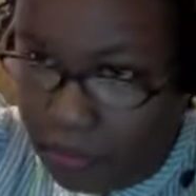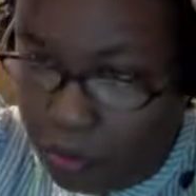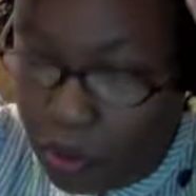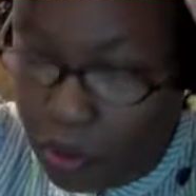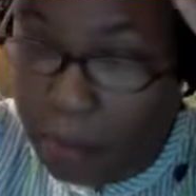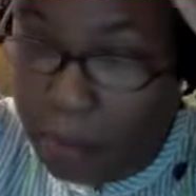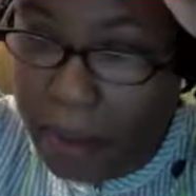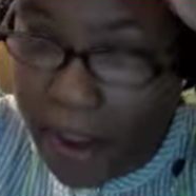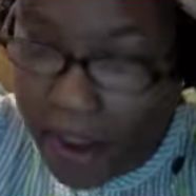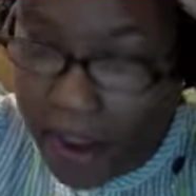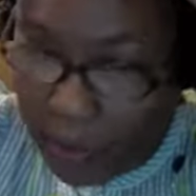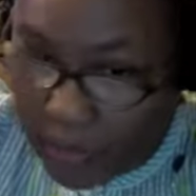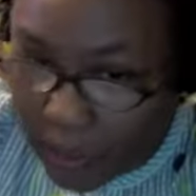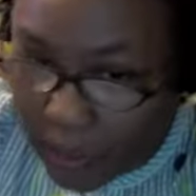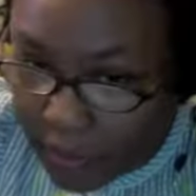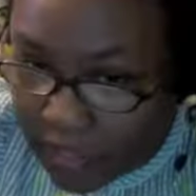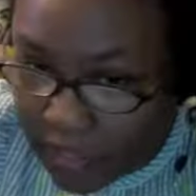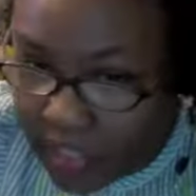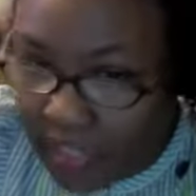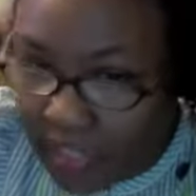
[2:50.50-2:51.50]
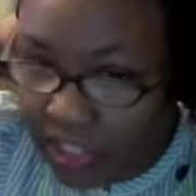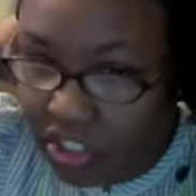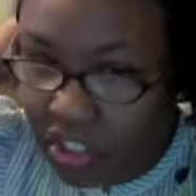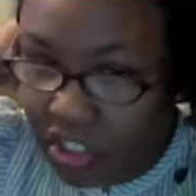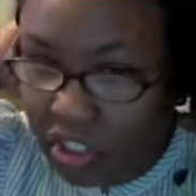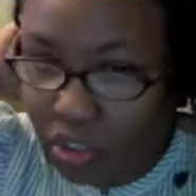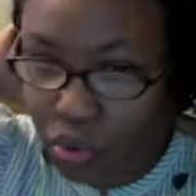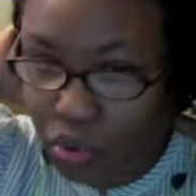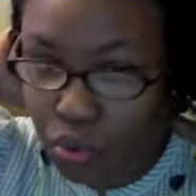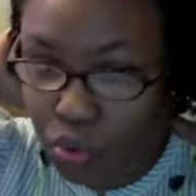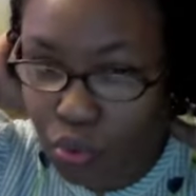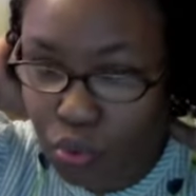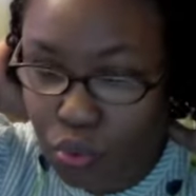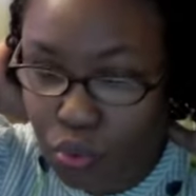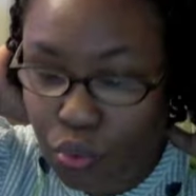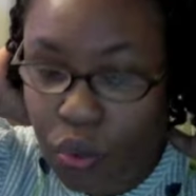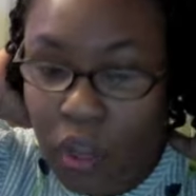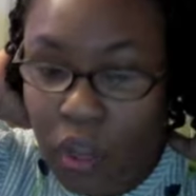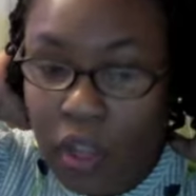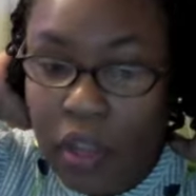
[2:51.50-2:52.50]
my hair was already sectioned in two
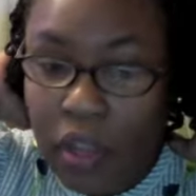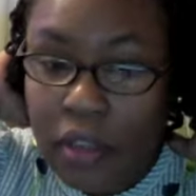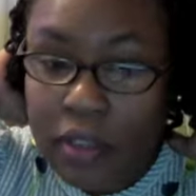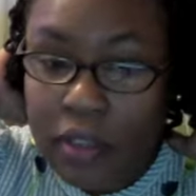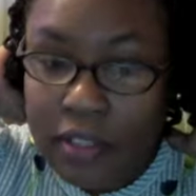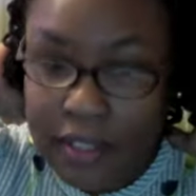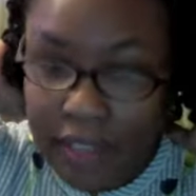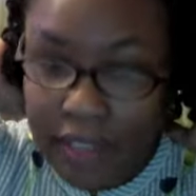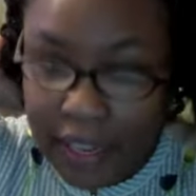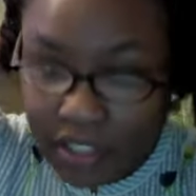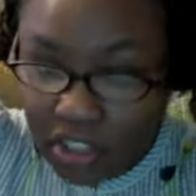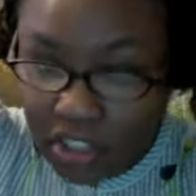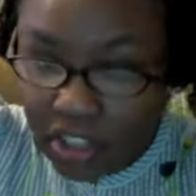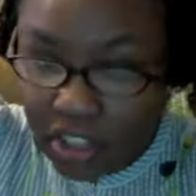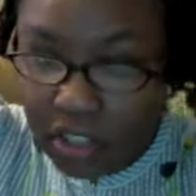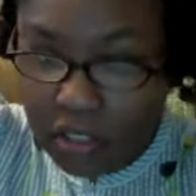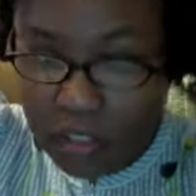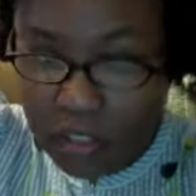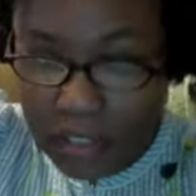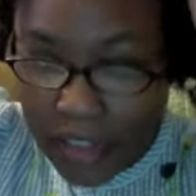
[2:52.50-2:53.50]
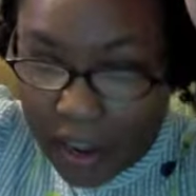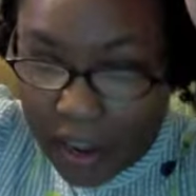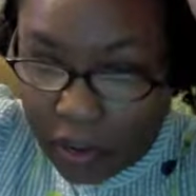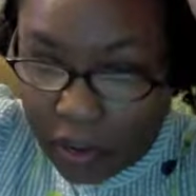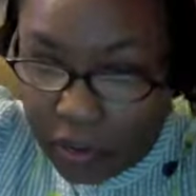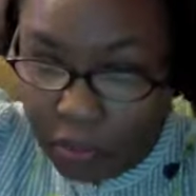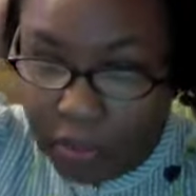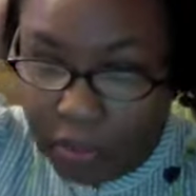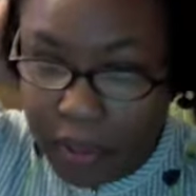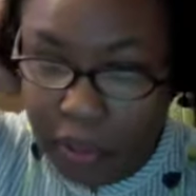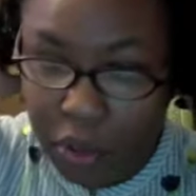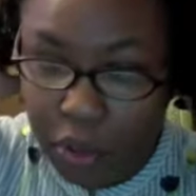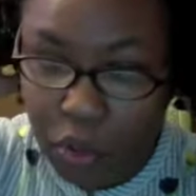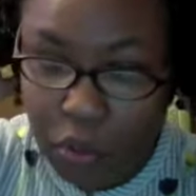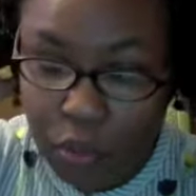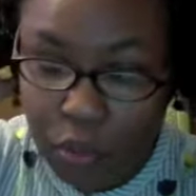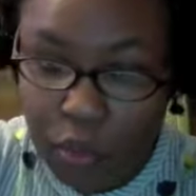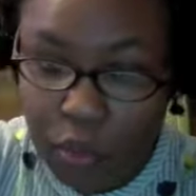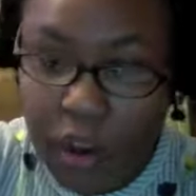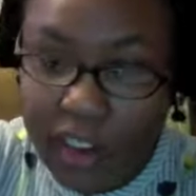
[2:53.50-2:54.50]
sections down the
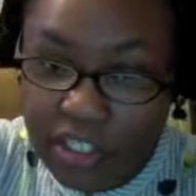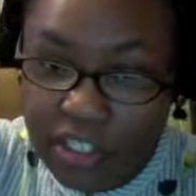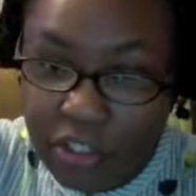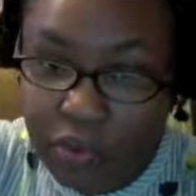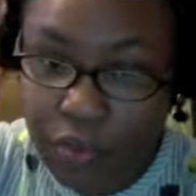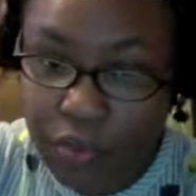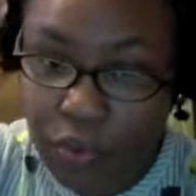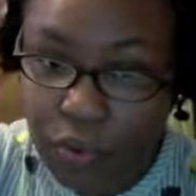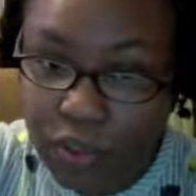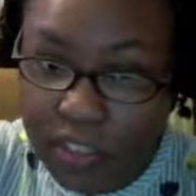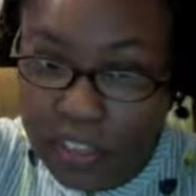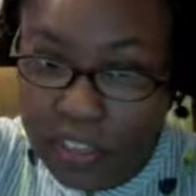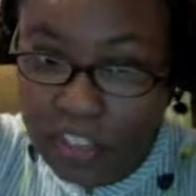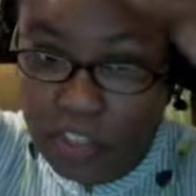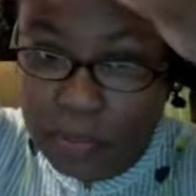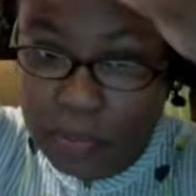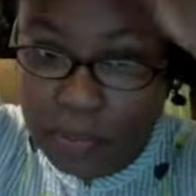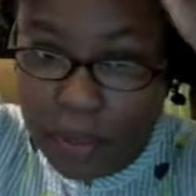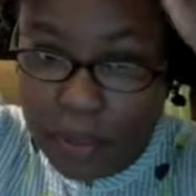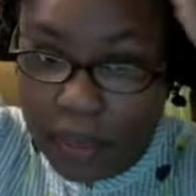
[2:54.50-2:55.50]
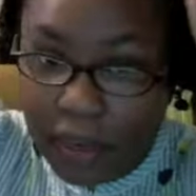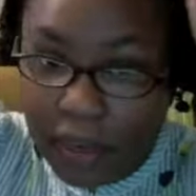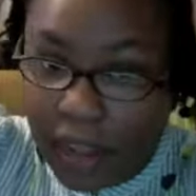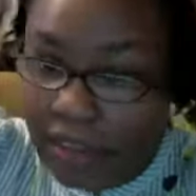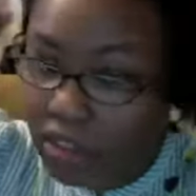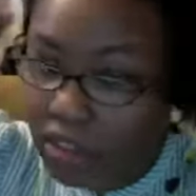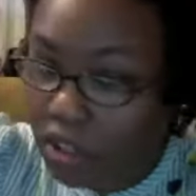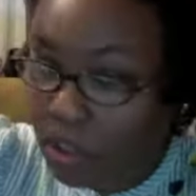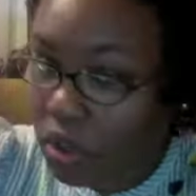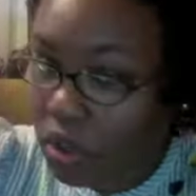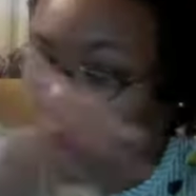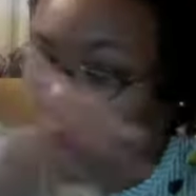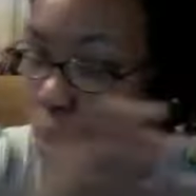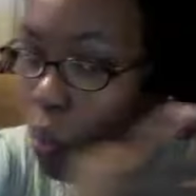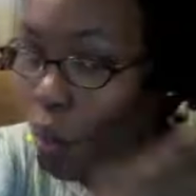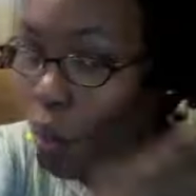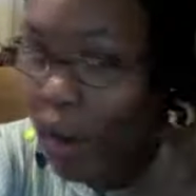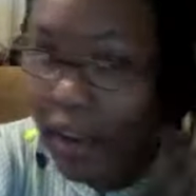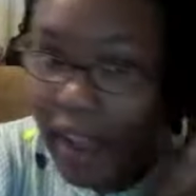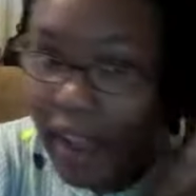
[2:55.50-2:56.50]
middle, well actually four sections, but I took
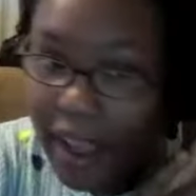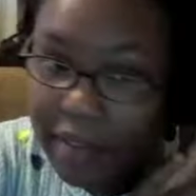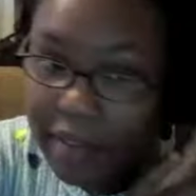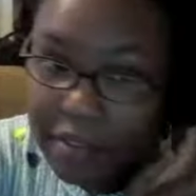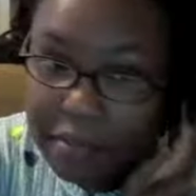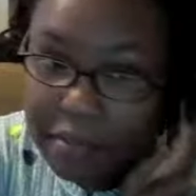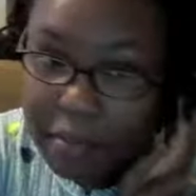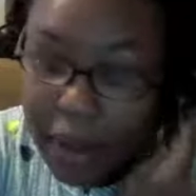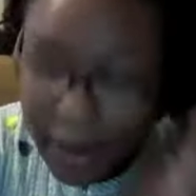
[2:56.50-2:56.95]
one half of my